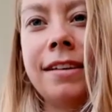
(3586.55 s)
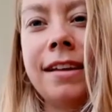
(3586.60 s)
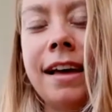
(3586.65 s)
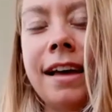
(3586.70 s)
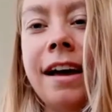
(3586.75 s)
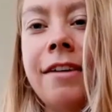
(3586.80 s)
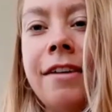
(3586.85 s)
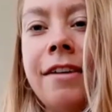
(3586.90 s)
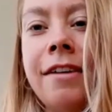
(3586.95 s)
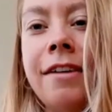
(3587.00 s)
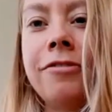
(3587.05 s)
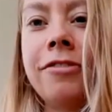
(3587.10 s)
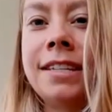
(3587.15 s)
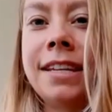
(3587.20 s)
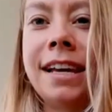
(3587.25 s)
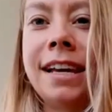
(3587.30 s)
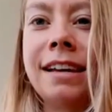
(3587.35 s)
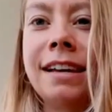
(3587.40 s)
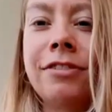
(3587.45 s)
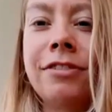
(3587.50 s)
Every
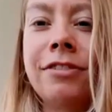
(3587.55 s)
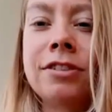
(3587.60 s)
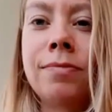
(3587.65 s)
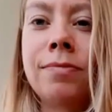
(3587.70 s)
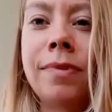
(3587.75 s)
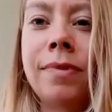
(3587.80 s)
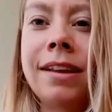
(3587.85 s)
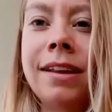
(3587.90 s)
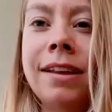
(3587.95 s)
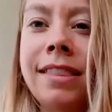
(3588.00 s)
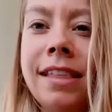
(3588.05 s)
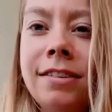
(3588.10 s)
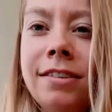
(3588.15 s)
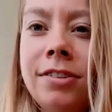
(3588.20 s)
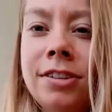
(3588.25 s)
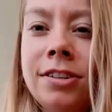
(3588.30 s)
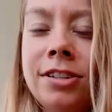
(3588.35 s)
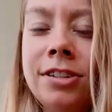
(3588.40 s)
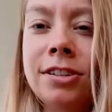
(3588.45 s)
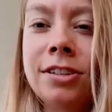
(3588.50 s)
day, if there's one thing you
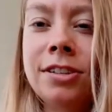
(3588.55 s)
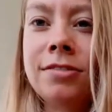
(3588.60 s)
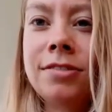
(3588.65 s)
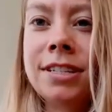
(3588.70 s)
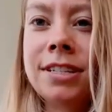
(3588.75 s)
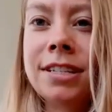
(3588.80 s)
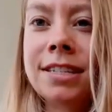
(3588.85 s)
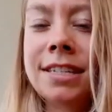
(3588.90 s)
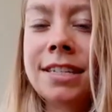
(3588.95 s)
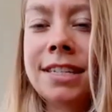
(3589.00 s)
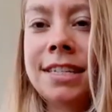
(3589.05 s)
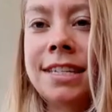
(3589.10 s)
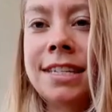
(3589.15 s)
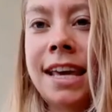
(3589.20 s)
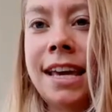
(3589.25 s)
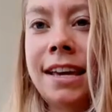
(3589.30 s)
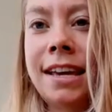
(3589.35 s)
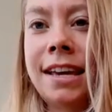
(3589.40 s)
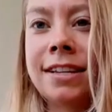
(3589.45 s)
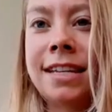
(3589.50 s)
could do, just
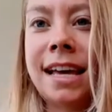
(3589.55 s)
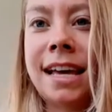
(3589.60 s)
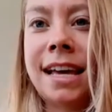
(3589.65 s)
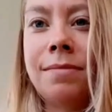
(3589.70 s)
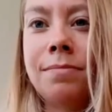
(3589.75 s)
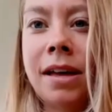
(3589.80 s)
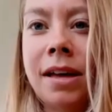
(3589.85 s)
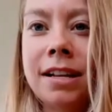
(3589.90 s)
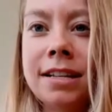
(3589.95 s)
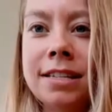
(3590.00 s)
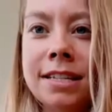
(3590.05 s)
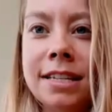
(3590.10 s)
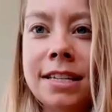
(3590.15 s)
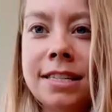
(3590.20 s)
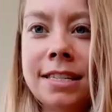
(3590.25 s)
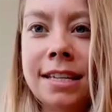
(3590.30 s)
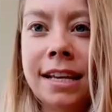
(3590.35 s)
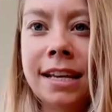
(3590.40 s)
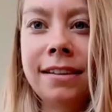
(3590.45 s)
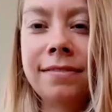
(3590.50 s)
take 10 minutes to
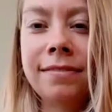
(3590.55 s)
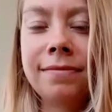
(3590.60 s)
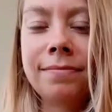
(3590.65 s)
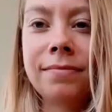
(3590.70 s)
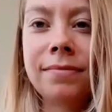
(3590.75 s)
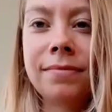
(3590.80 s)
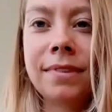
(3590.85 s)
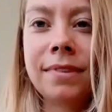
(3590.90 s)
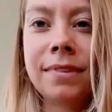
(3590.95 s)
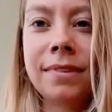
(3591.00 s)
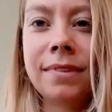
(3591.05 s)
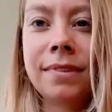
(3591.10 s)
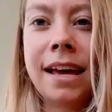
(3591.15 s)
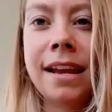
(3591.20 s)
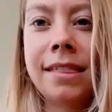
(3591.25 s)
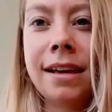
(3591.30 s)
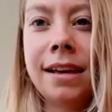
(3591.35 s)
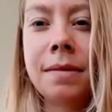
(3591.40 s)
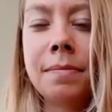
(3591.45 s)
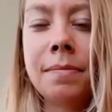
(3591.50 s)
sit
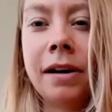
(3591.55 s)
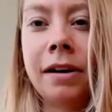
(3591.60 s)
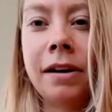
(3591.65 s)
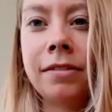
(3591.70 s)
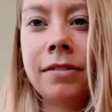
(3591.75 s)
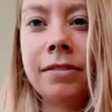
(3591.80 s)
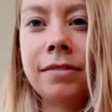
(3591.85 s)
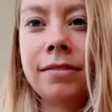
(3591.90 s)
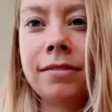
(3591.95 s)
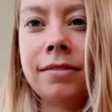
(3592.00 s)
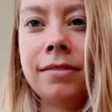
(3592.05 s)
and think about